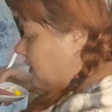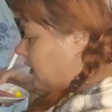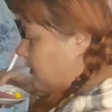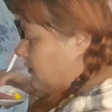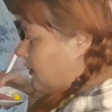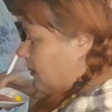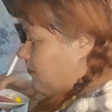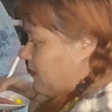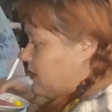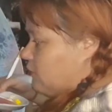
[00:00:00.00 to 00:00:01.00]
that I
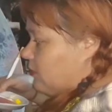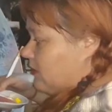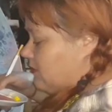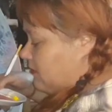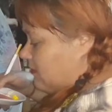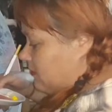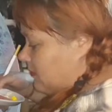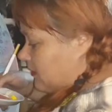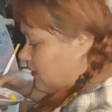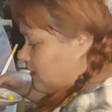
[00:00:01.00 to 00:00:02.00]
mix with
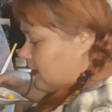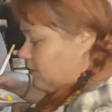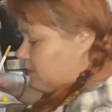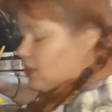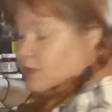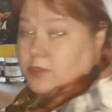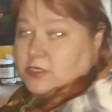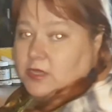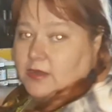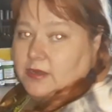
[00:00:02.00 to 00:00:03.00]

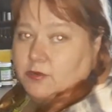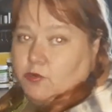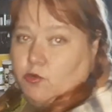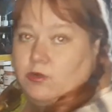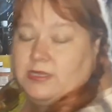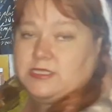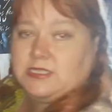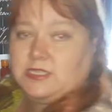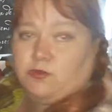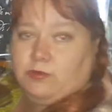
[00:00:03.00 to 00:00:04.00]
turpentine and raw linseed
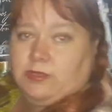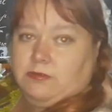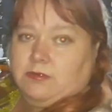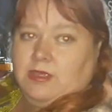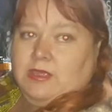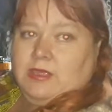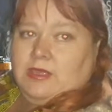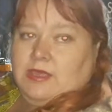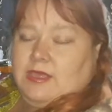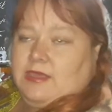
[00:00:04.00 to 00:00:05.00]
oil,
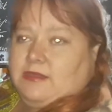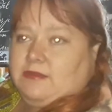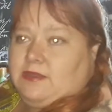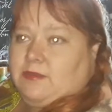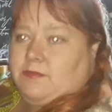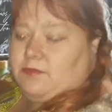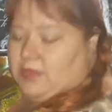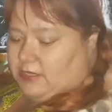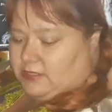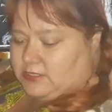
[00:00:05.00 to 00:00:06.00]
and that
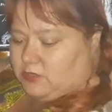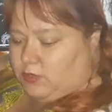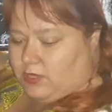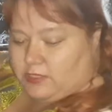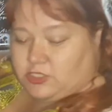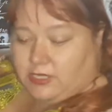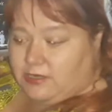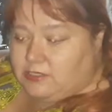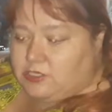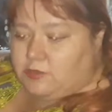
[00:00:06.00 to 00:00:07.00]
is genuine
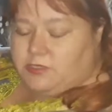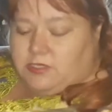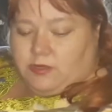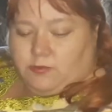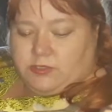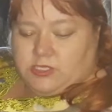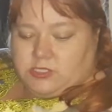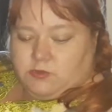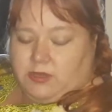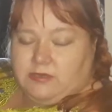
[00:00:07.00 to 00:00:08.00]
turpentine, which is
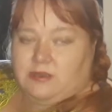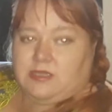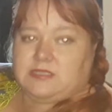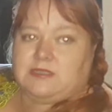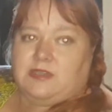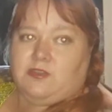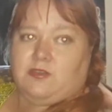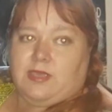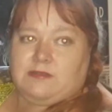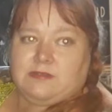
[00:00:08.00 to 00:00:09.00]
quite nice. Then you
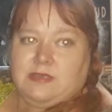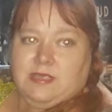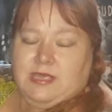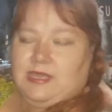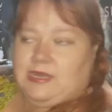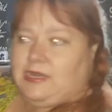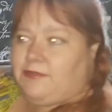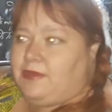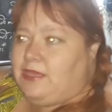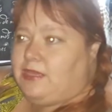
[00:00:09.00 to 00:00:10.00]
get a lovely